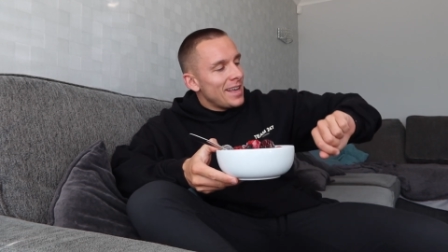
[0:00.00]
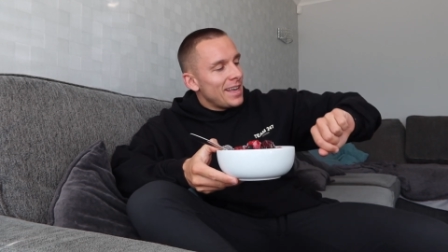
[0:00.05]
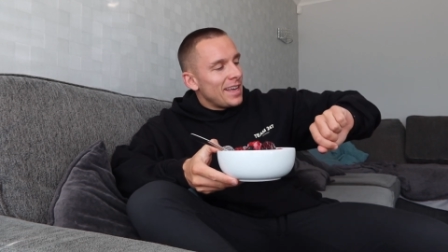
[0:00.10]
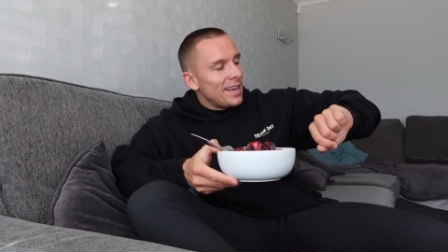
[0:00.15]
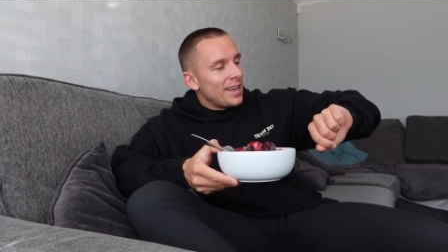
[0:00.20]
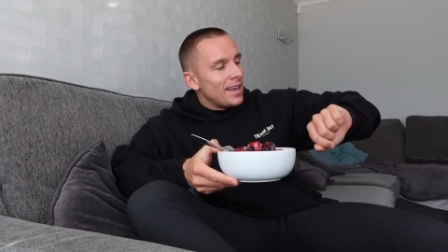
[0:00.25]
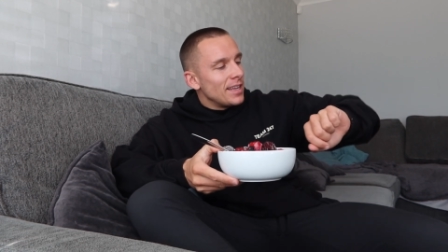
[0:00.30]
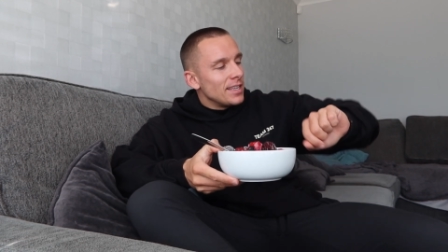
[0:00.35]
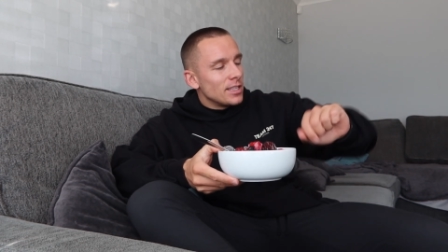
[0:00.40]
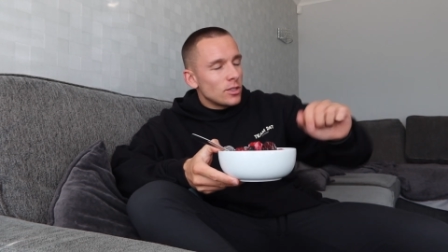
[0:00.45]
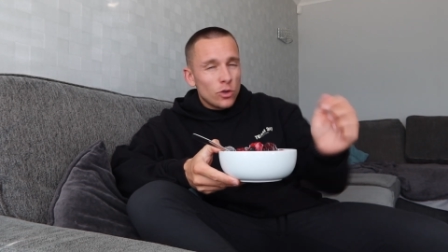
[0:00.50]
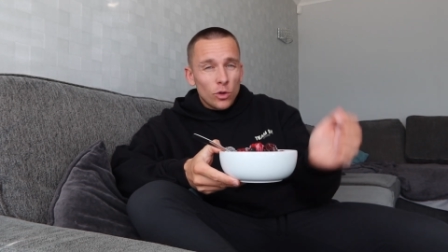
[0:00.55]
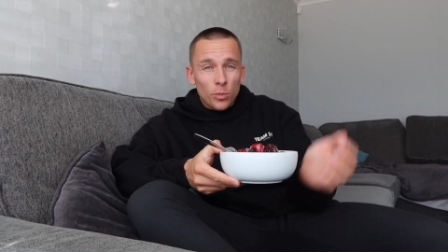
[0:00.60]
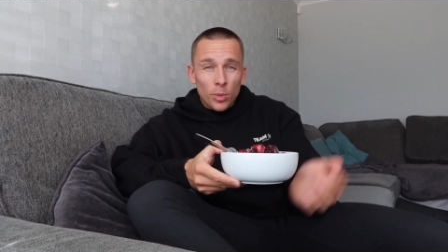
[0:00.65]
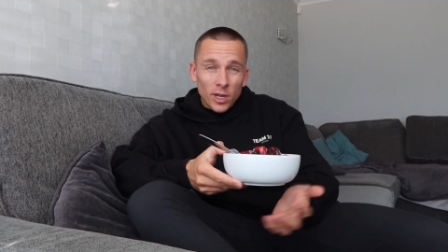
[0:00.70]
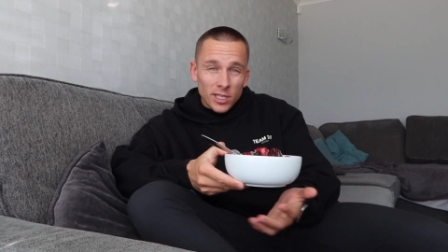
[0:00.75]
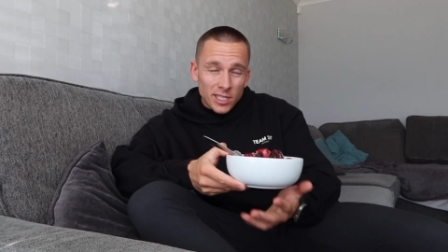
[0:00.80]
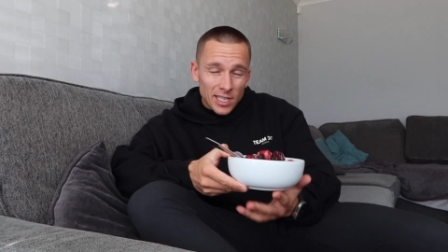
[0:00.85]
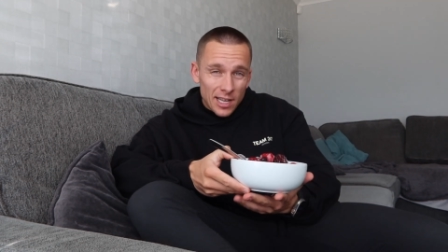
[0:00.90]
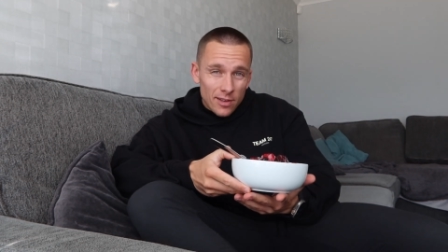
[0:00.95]
It is
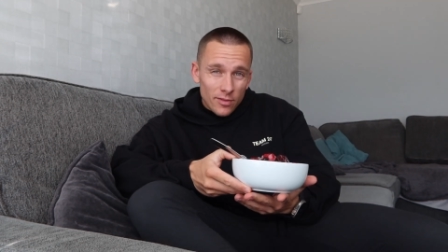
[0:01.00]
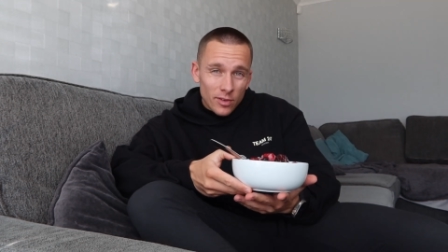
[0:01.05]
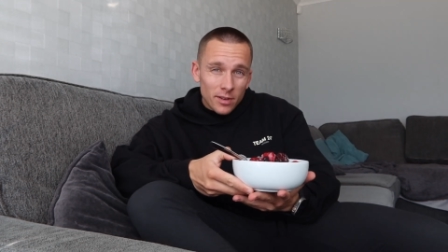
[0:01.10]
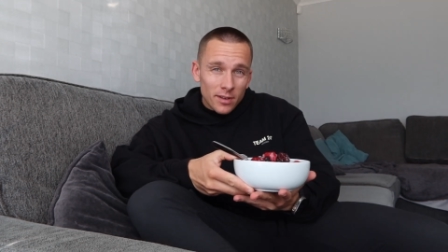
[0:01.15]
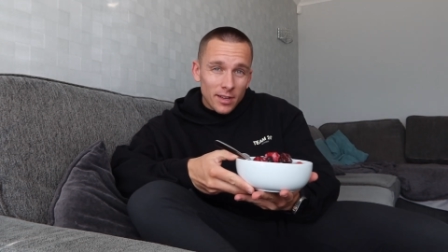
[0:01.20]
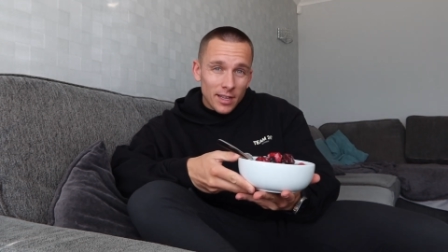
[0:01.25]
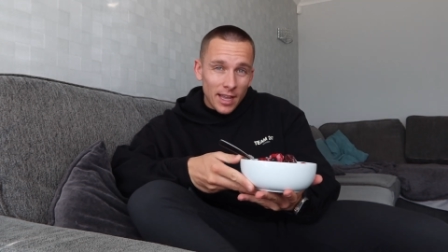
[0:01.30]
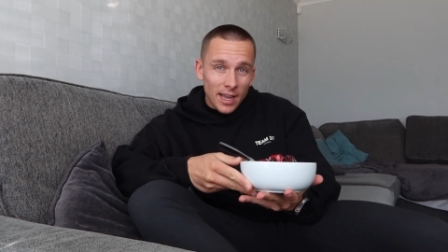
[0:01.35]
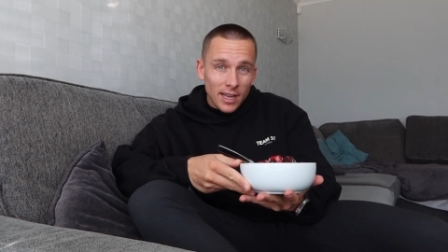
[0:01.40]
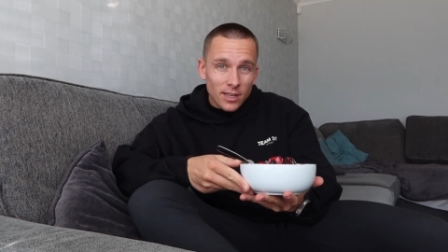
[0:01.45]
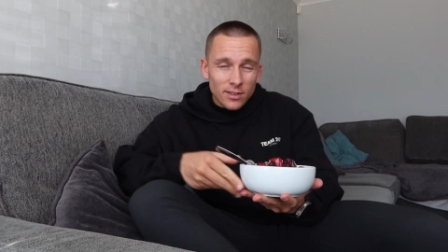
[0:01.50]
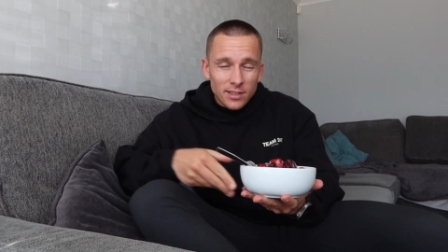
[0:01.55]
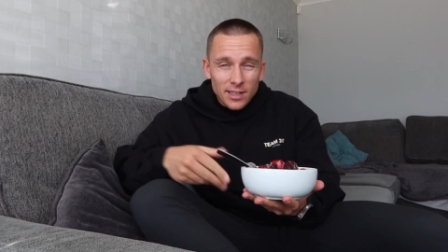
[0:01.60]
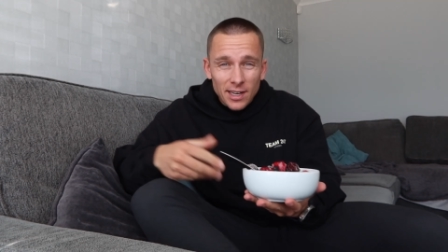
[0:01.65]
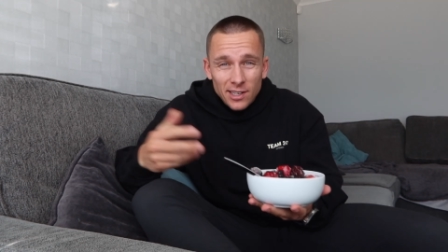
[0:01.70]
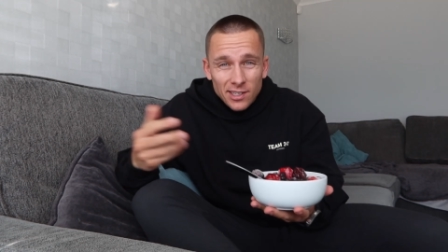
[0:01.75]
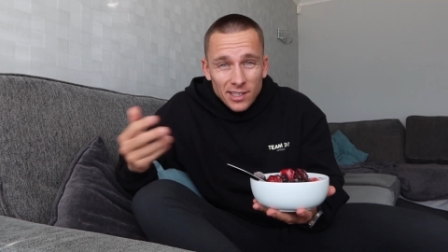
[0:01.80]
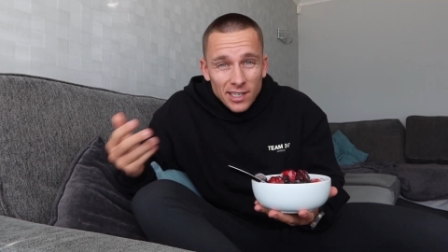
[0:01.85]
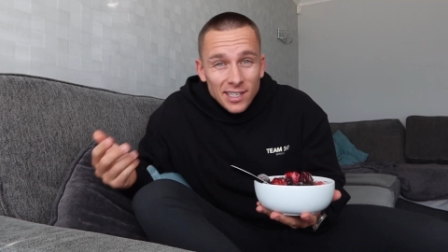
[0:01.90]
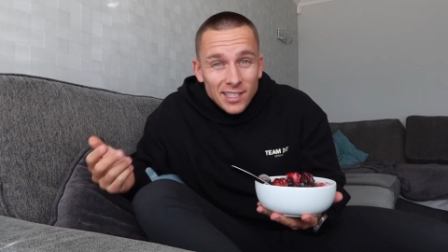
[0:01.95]
quarter past 11. Okay, so it's
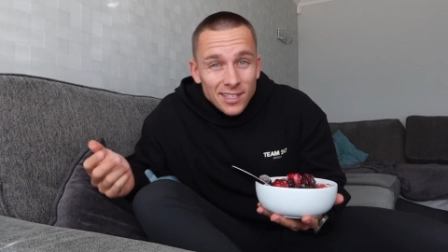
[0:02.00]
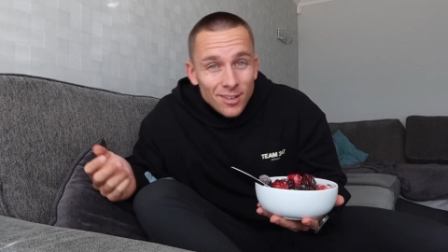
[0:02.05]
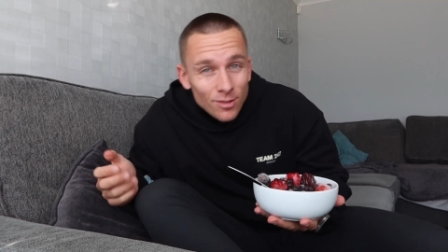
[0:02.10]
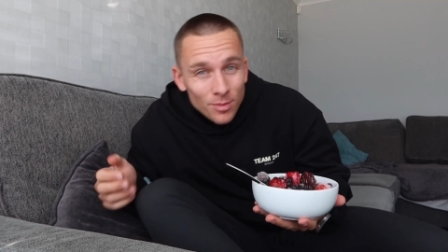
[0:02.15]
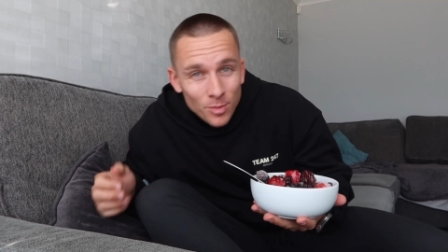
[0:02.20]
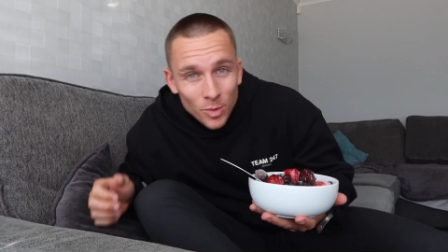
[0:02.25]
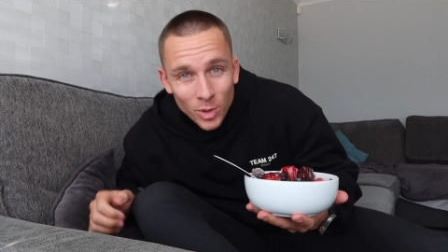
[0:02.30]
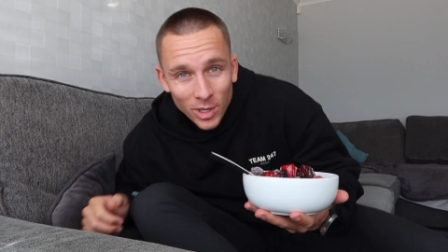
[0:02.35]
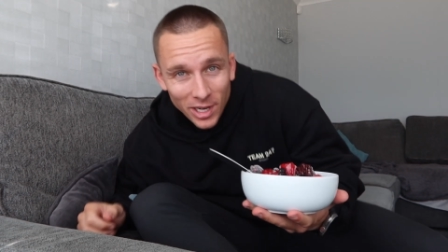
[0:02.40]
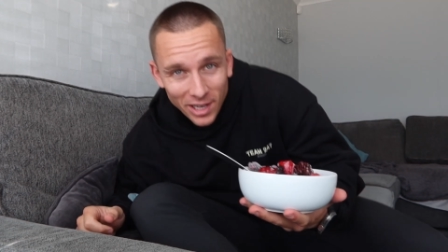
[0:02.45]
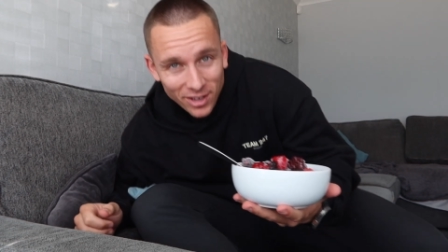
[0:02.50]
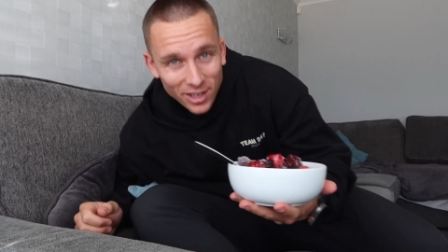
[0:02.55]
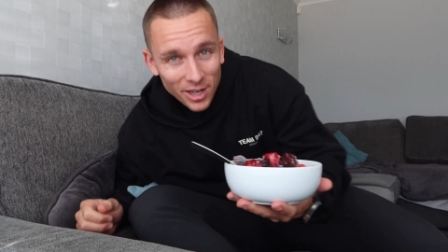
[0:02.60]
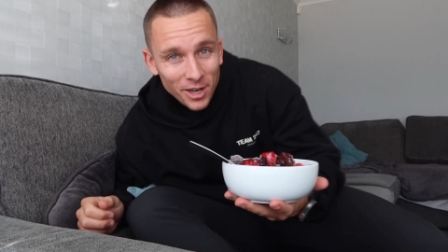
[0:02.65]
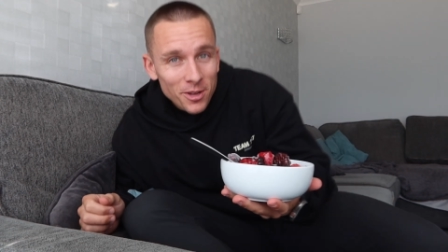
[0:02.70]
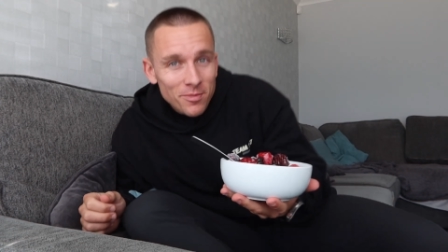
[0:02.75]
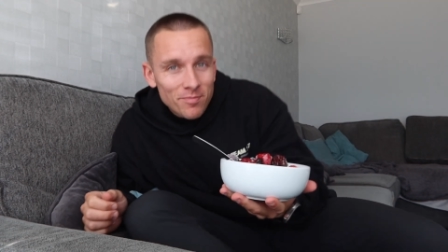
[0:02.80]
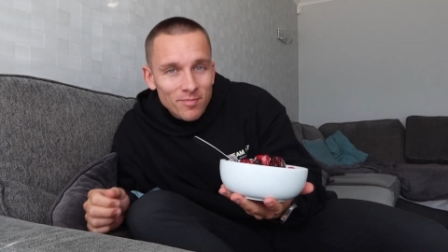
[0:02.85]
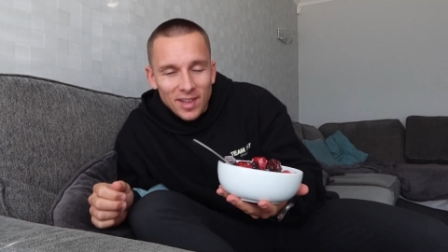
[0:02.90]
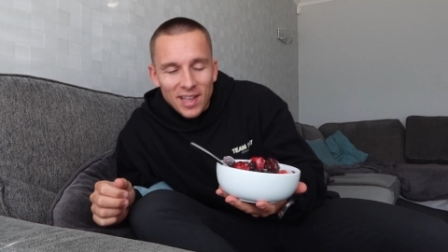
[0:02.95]
actually still the morning, you
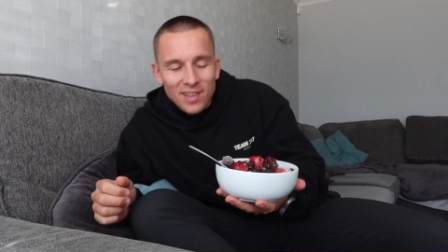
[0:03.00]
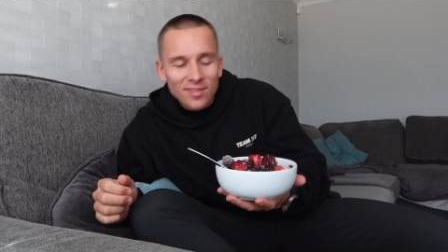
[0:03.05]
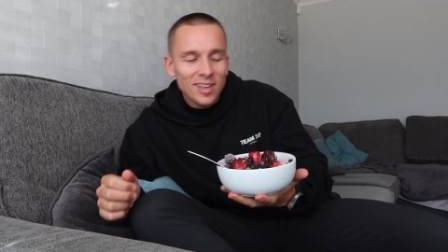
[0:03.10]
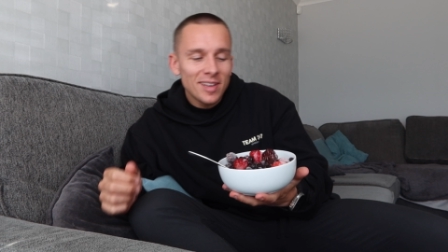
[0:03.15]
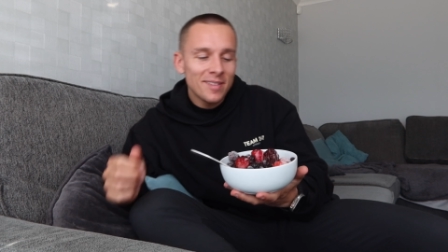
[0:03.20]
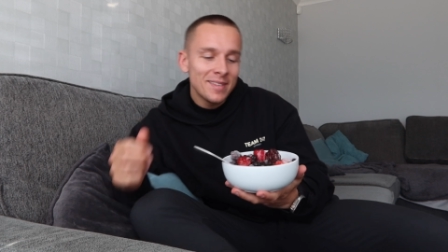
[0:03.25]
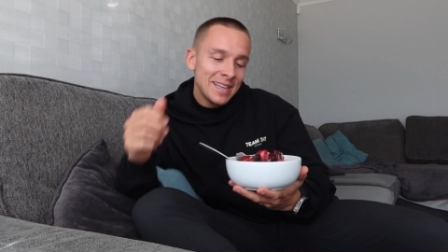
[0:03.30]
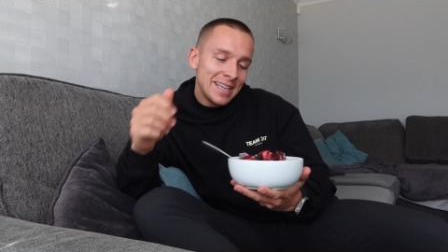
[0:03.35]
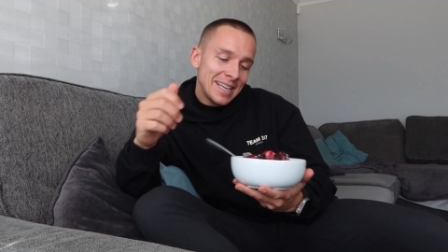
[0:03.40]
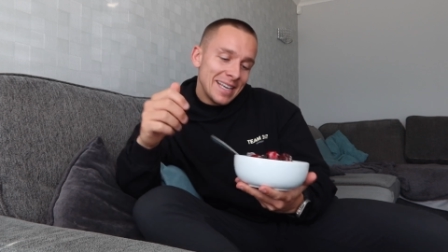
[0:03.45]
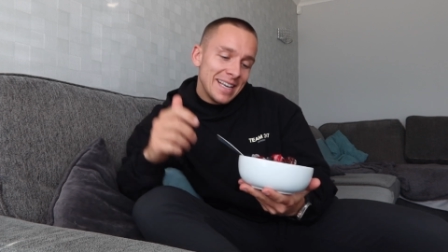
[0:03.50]
know, love it.